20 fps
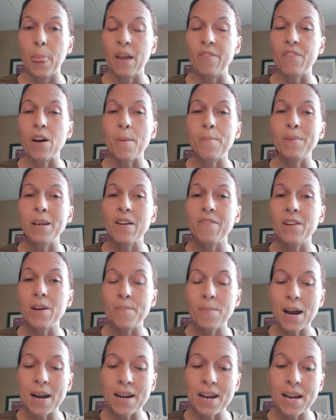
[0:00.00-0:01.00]
if I'm
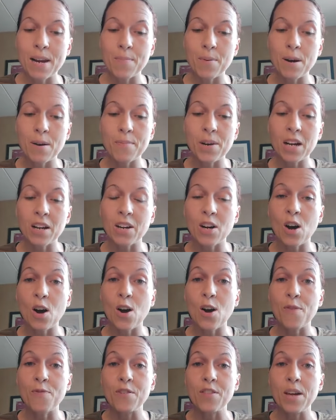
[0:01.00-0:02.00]
loving my neighbor, I'm not going to
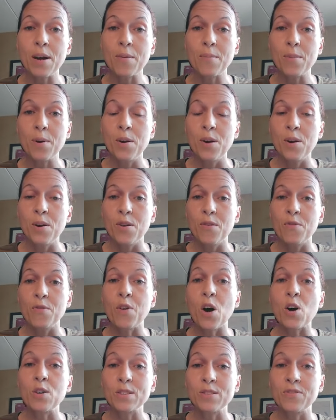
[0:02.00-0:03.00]
offer them
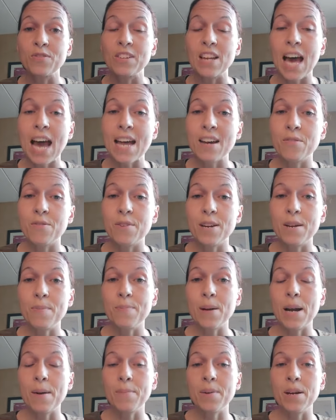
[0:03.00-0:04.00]
false flattery,
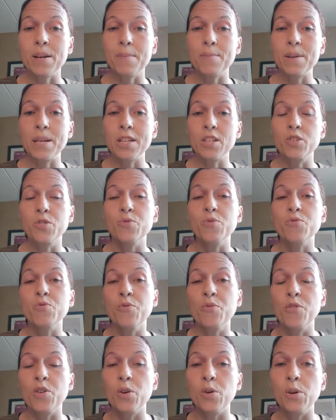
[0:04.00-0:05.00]
but I'm going to be
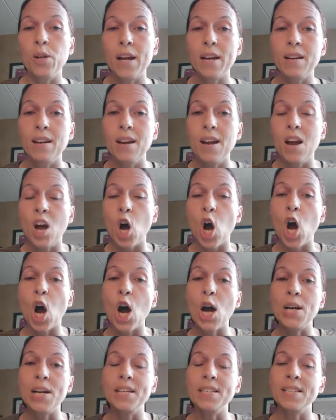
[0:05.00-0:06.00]
truthful and
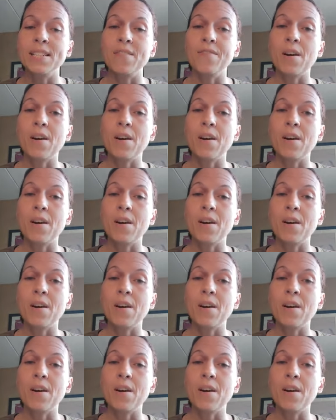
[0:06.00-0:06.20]
honest.